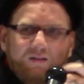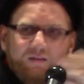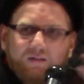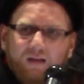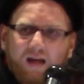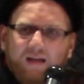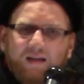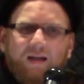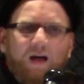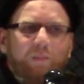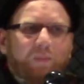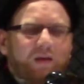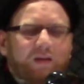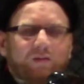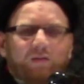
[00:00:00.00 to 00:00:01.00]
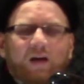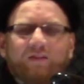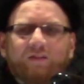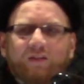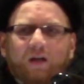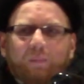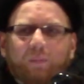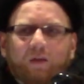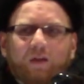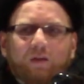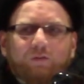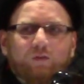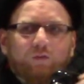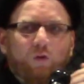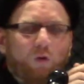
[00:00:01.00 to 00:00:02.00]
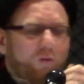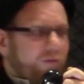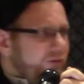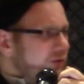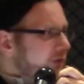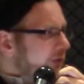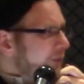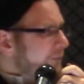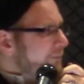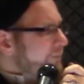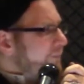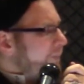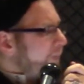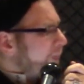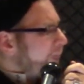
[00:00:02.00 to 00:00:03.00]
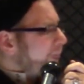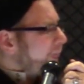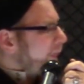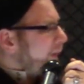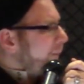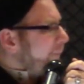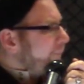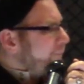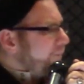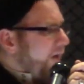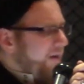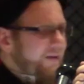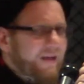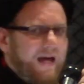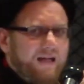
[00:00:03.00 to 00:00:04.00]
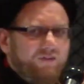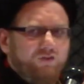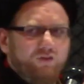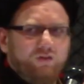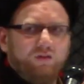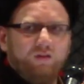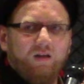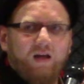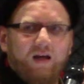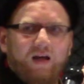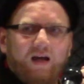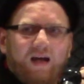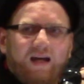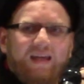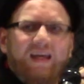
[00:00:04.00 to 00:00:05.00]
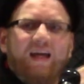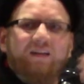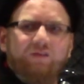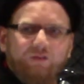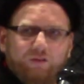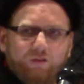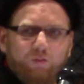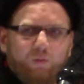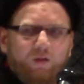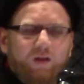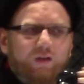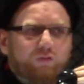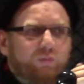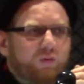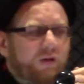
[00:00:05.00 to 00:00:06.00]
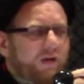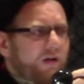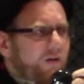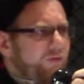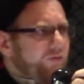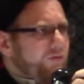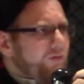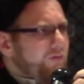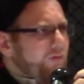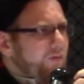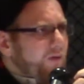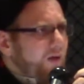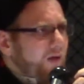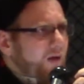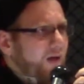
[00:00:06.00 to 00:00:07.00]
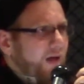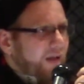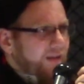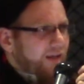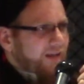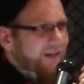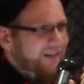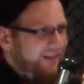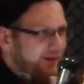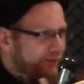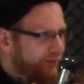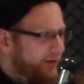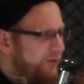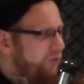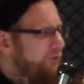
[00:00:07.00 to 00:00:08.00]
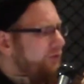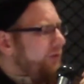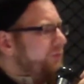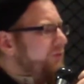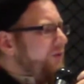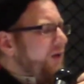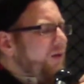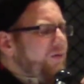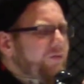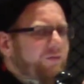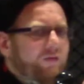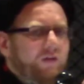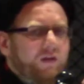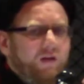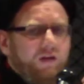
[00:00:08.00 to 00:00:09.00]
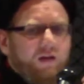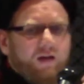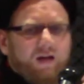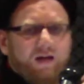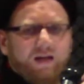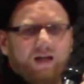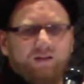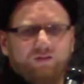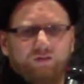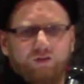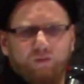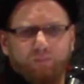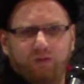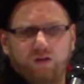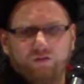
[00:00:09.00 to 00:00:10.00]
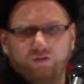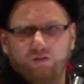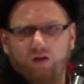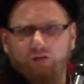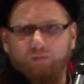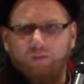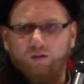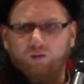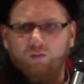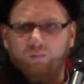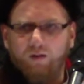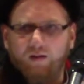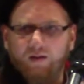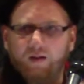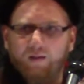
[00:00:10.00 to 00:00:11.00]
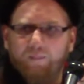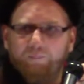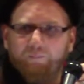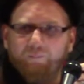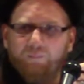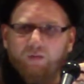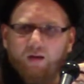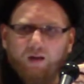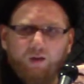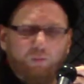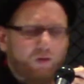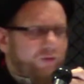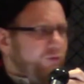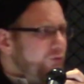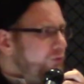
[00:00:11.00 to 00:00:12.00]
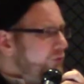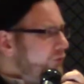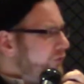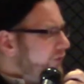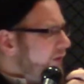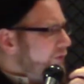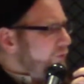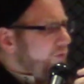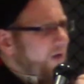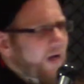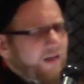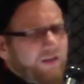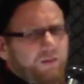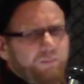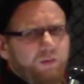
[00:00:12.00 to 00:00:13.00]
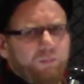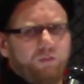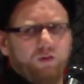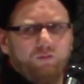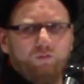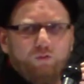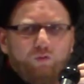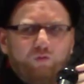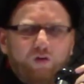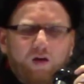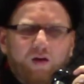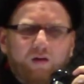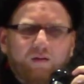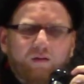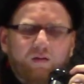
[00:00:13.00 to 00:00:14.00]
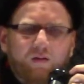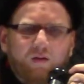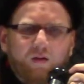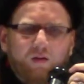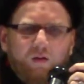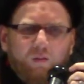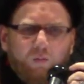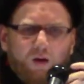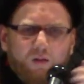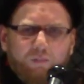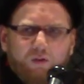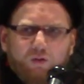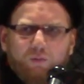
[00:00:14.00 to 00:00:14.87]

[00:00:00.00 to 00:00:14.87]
standing up and the rising up and the revolt and the action against, with his words, and then in defense of himself, against the oppression of Banu Umayyah. He went to Kufa to guide the people of Kufa, while Banu